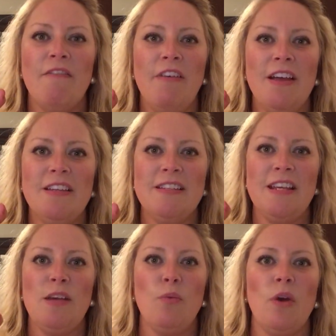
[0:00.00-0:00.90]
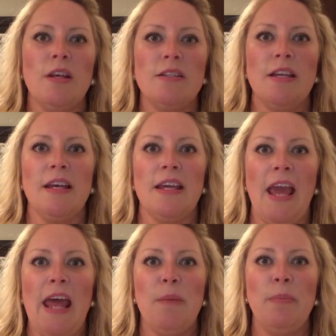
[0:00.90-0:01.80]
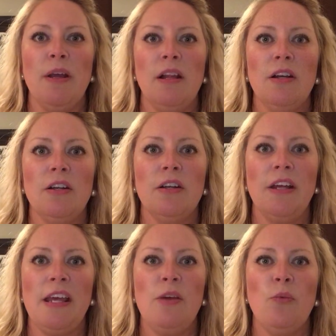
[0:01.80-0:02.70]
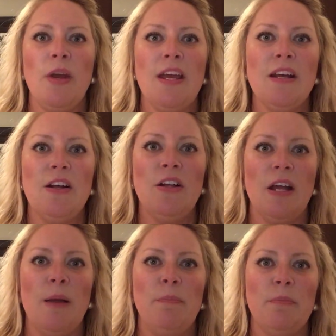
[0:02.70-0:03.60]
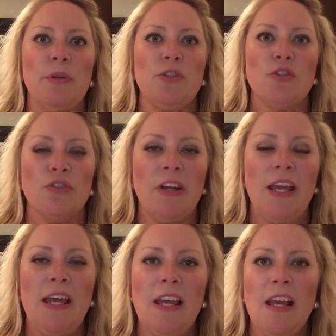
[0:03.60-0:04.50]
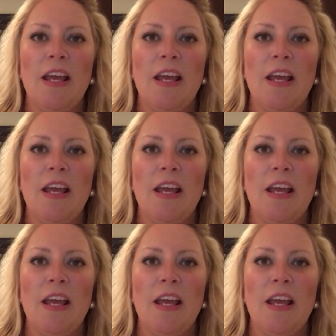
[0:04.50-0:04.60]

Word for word: Fuzzy was a caterpillar. He wiggled up a tree.